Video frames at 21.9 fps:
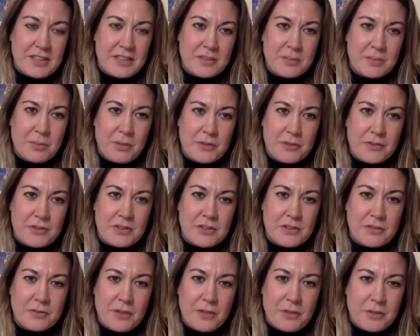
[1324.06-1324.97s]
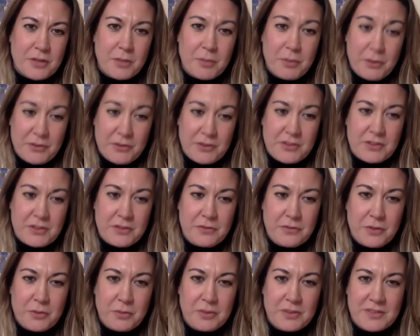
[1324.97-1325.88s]
a positive, only a positive
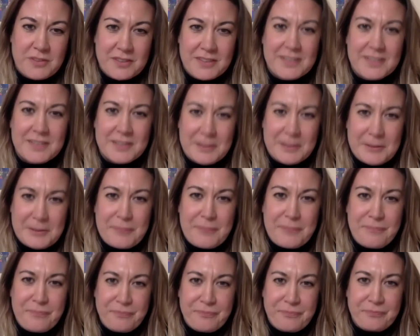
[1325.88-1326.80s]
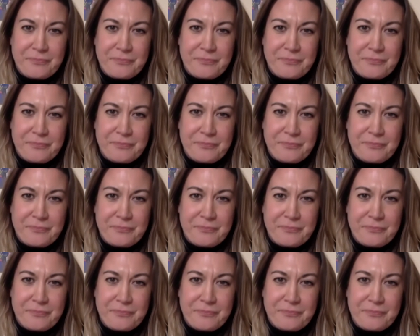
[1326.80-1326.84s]
for the business? Yeah,